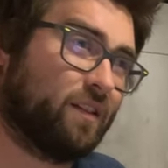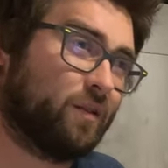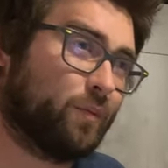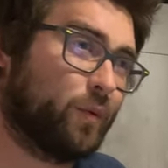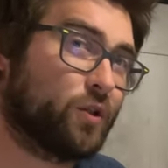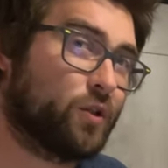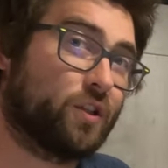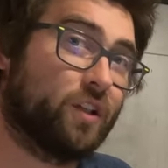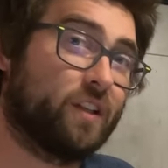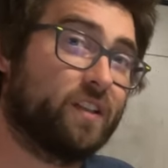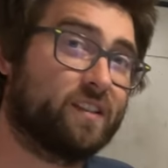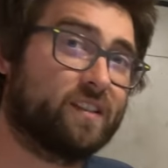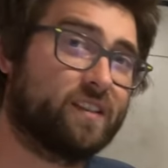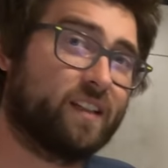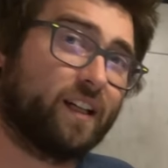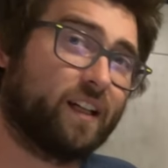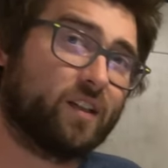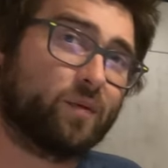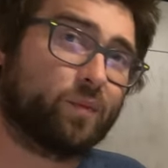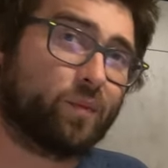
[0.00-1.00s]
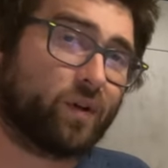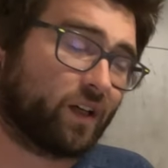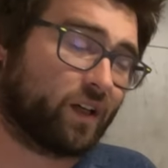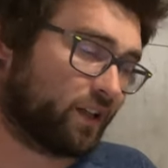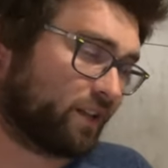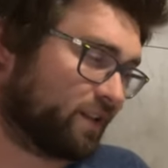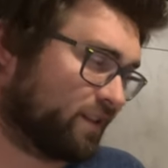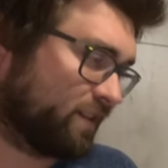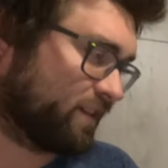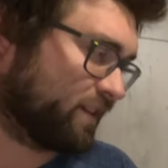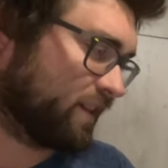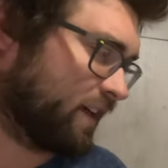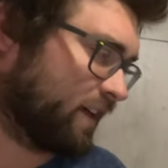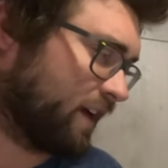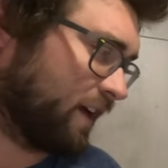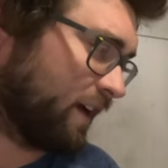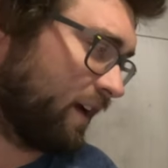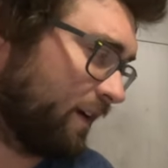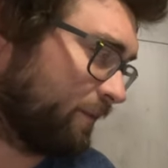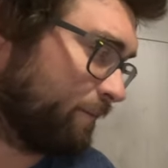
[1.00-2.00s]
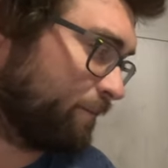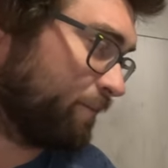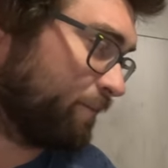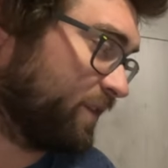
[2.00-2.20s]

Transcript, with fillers: especially state parks, uh,